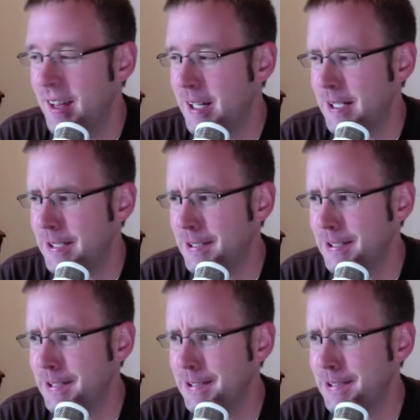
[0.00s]

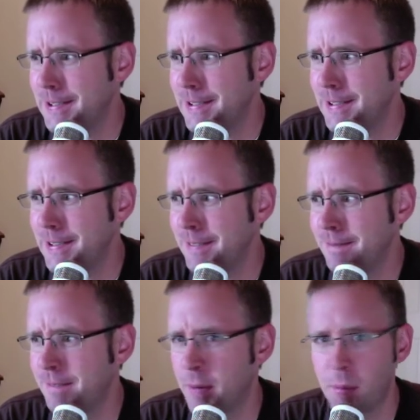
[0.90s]
I'm
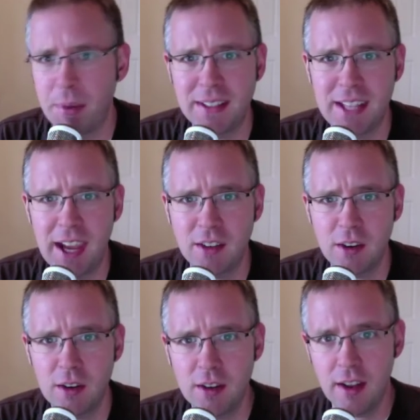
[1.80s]
a big tech
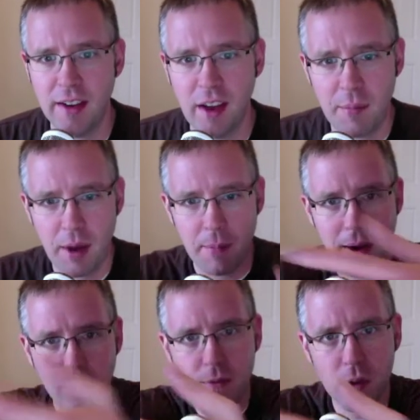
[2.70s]
nerd. I bought a
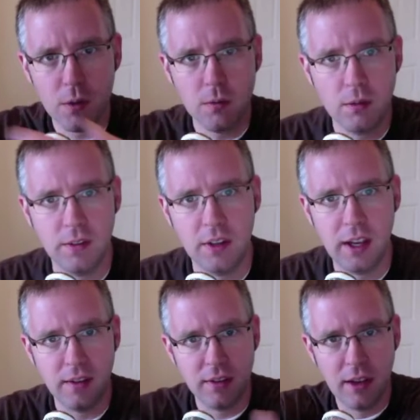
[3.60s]
microphone.
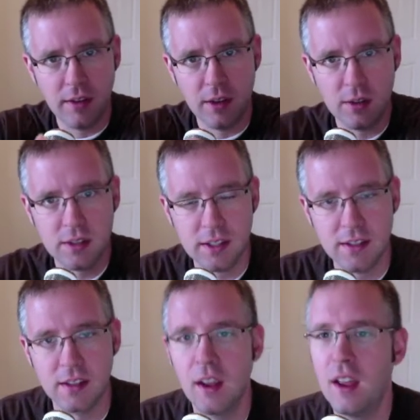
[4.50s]
If you haven't noticed
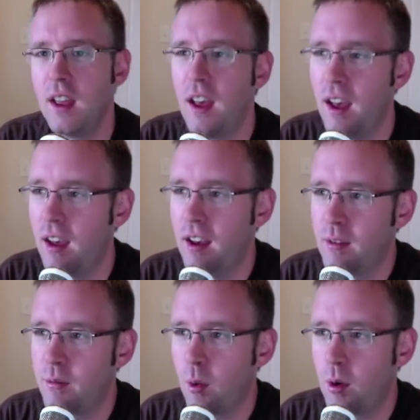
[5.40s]
this,
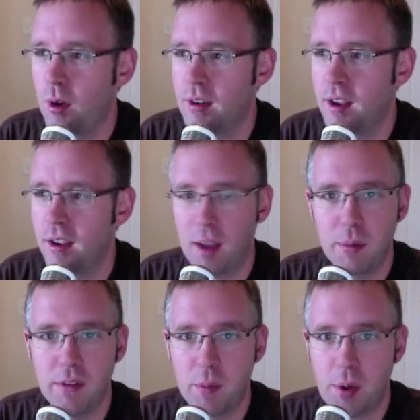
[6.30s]
for a
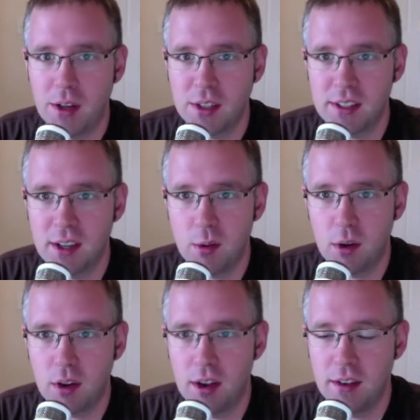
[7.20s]
couple of the projects that I
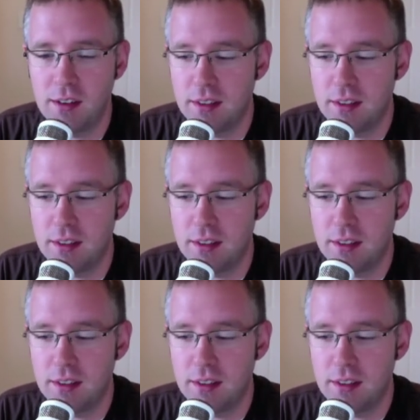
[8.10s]
work on.